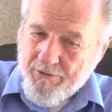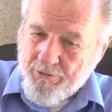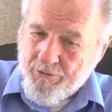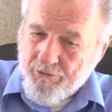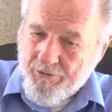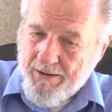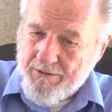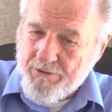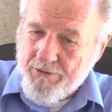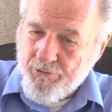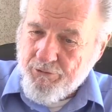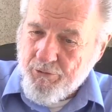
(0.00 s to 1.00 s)
Chris
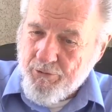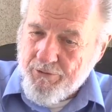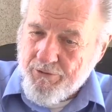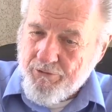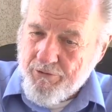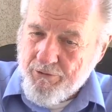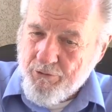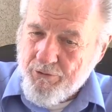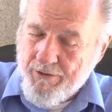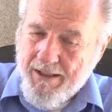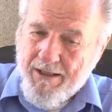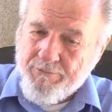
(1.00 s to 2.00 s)
Hedges or it's a
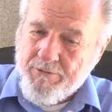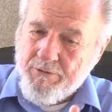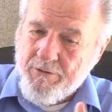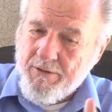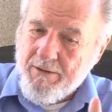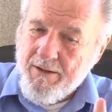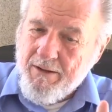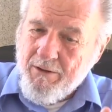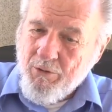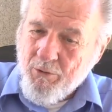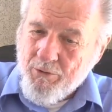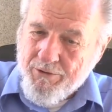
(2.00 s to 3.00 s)
Yuri Avnery
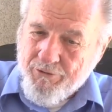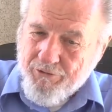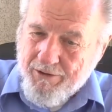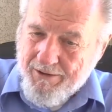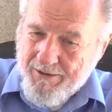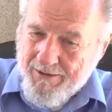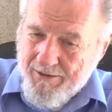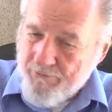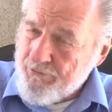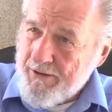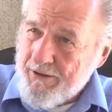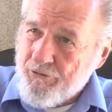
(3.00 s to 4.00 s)
or it's a
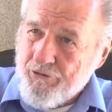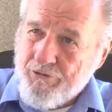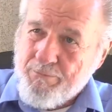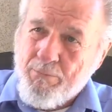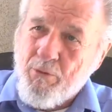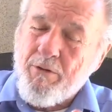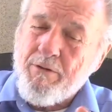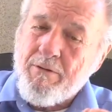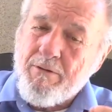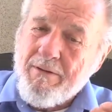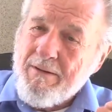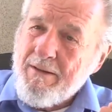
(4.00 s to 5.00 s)
Francis
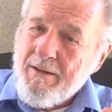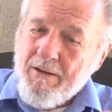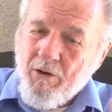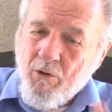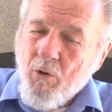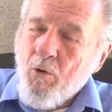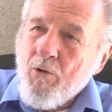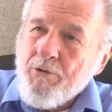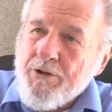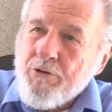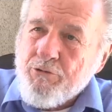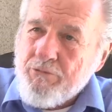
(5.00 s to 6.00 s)
Boyle, all
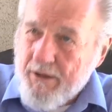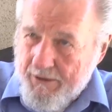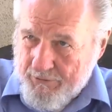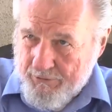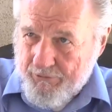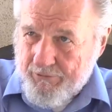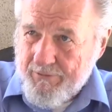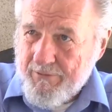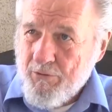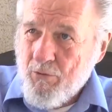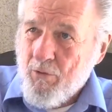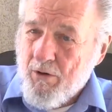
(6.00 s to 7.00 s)
these writers
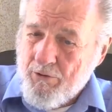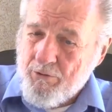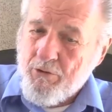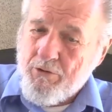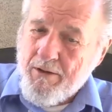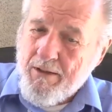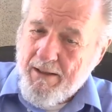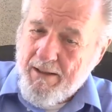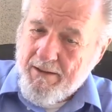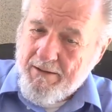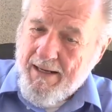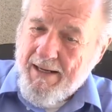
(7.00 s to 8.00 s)
who are looking
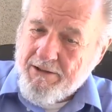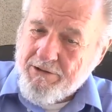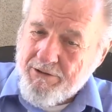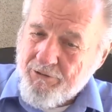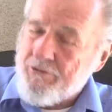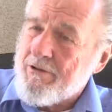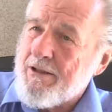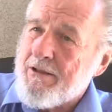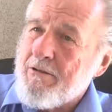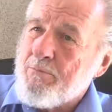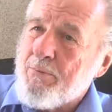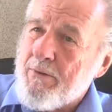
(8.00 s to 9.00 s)
at actions
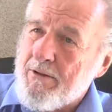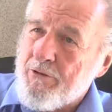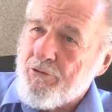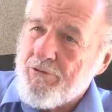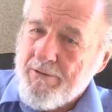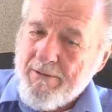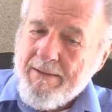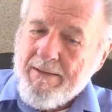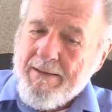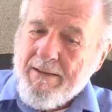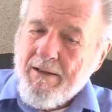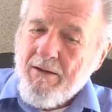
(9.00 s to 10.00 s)
taking place
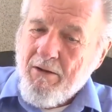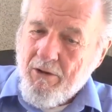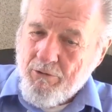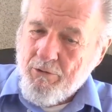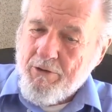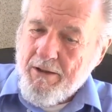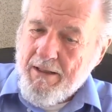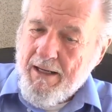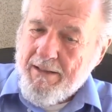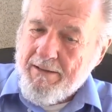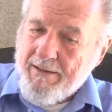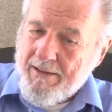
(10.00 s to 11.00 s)
are looking
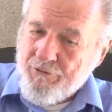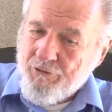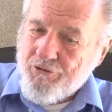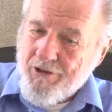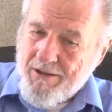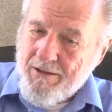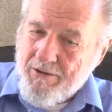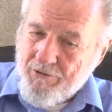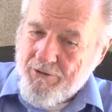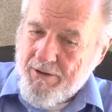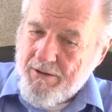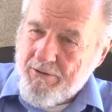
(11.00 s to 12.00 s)
at it and seeing
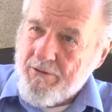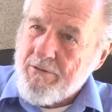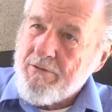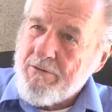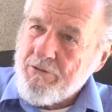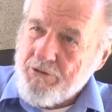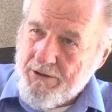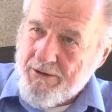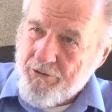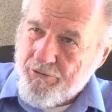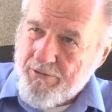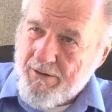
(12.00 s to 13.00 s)
their
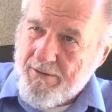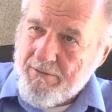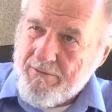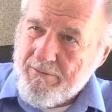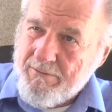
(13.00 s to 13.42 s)
genocide.